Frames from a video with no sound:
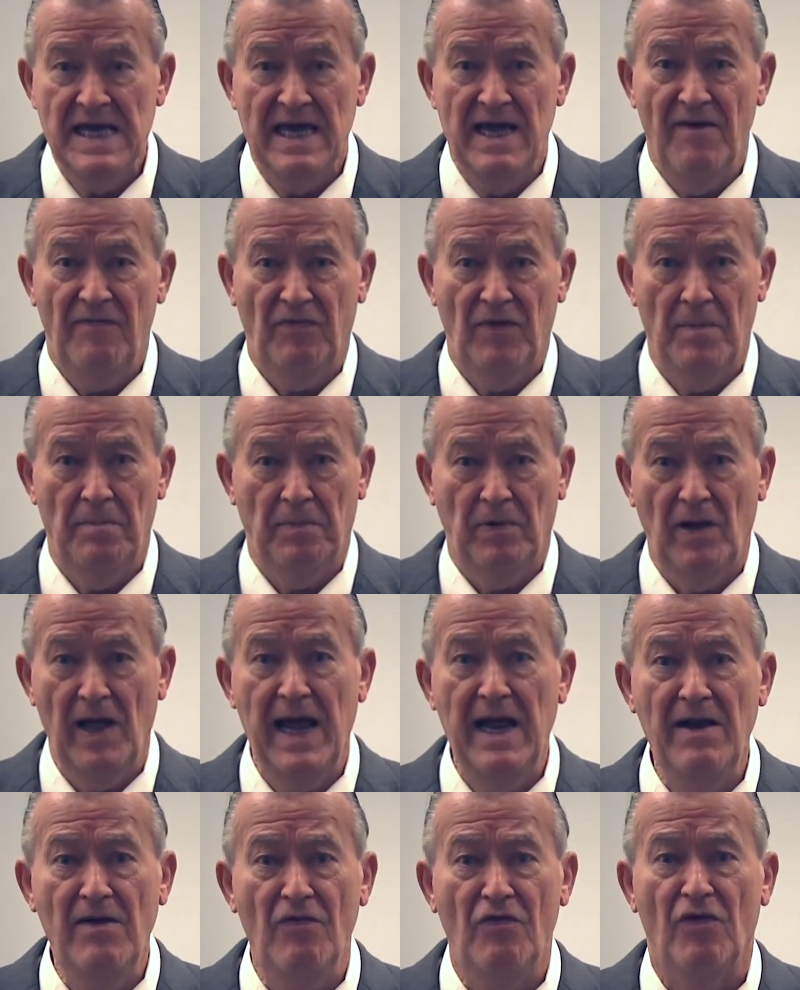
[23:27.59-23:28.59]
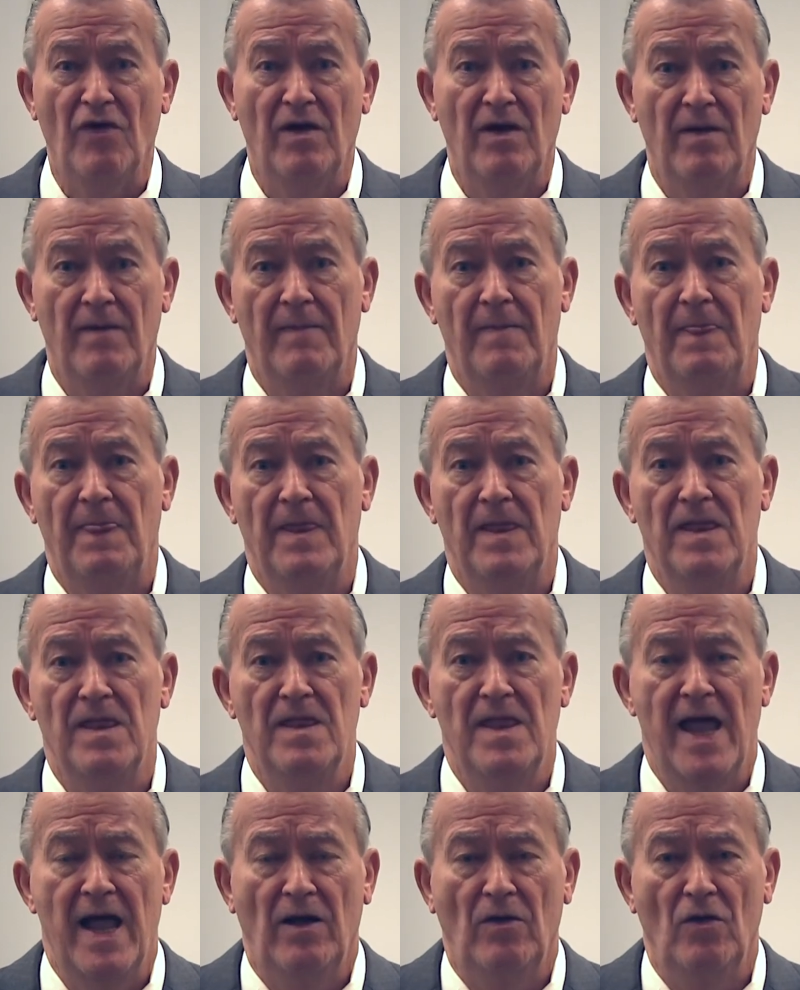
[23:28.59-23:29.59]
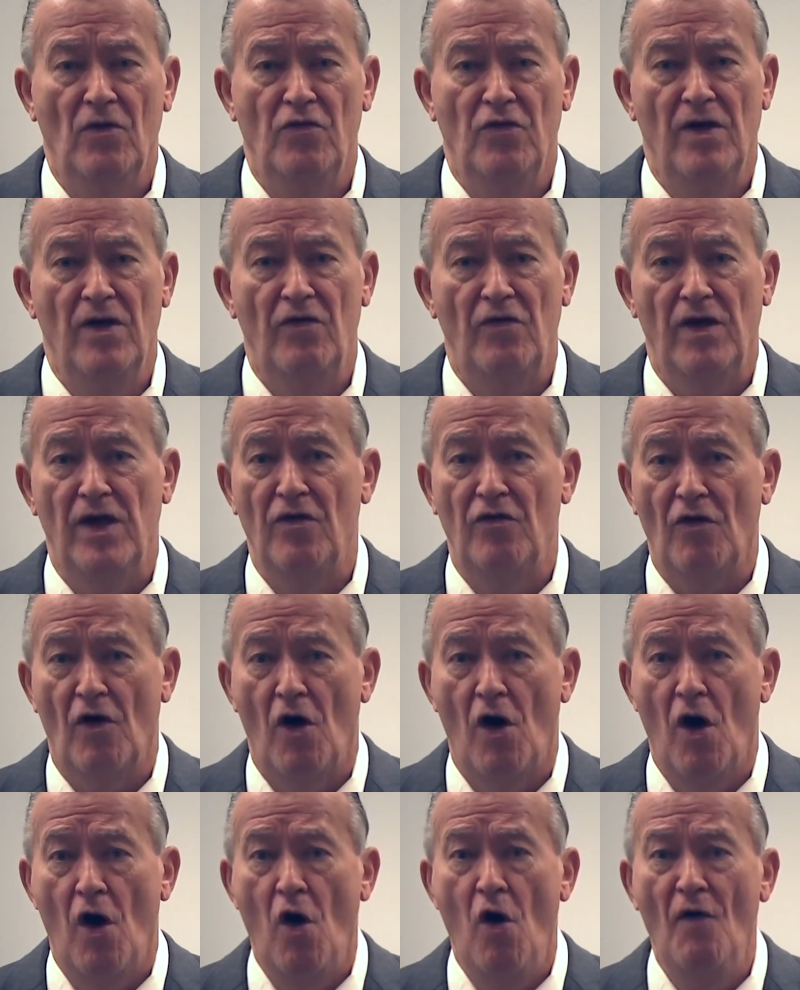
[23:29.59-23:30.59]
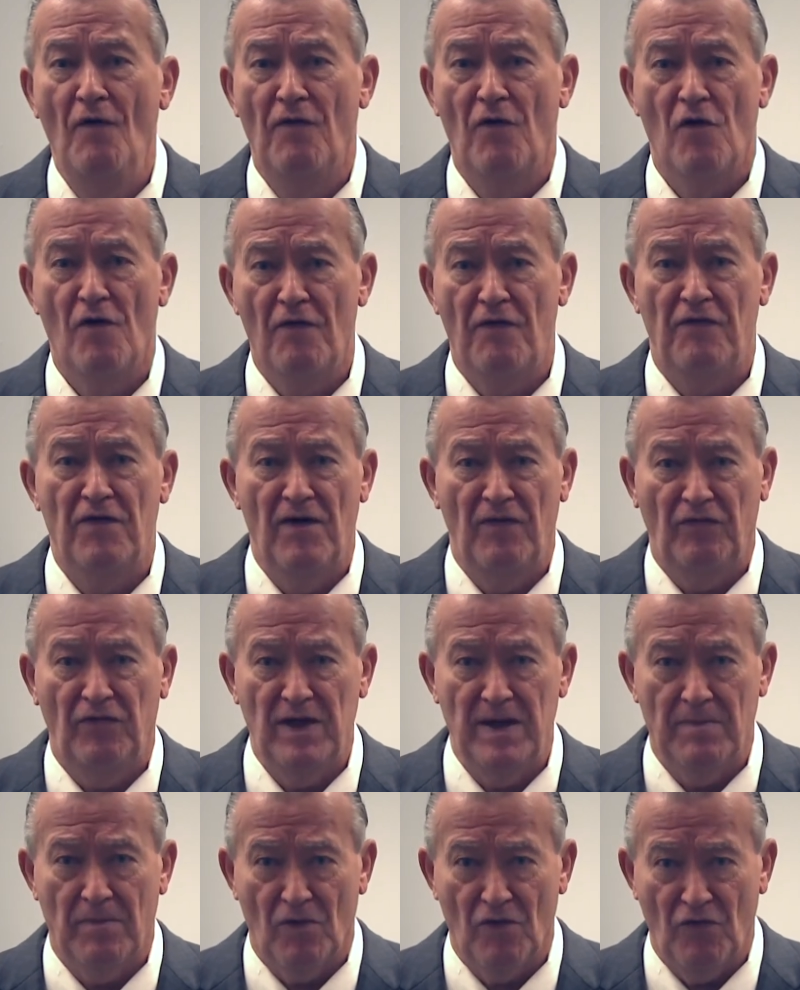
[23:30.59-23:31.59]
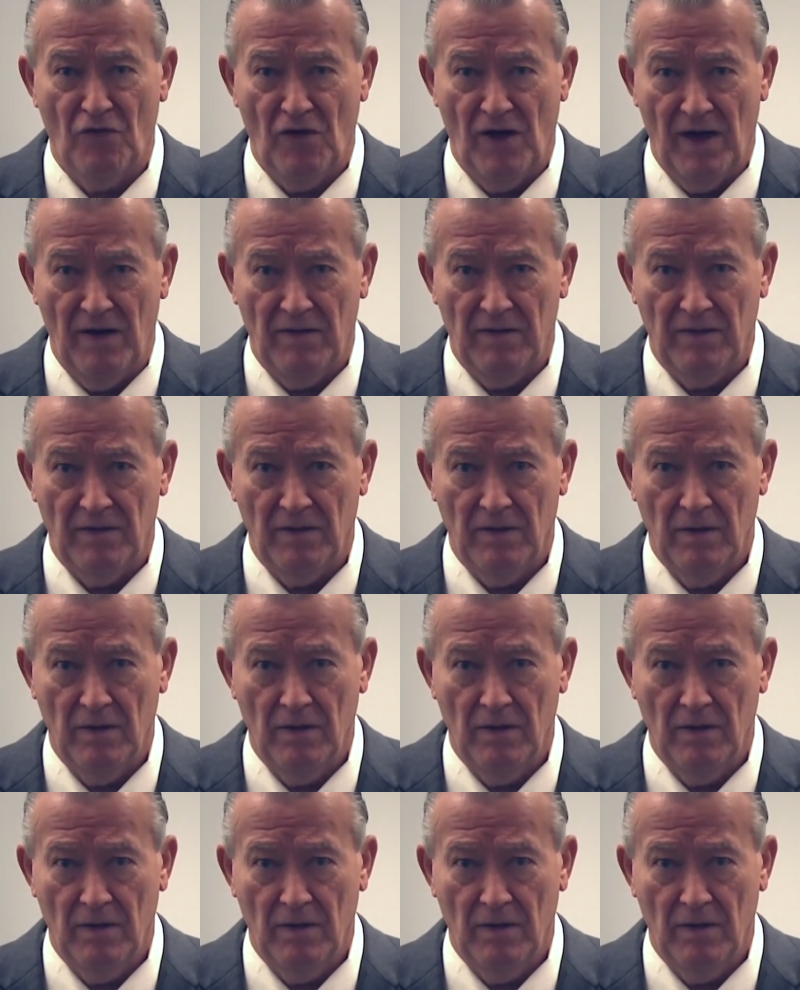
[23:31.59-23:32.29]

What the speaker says: if the plaintiff's negligence is over 50%,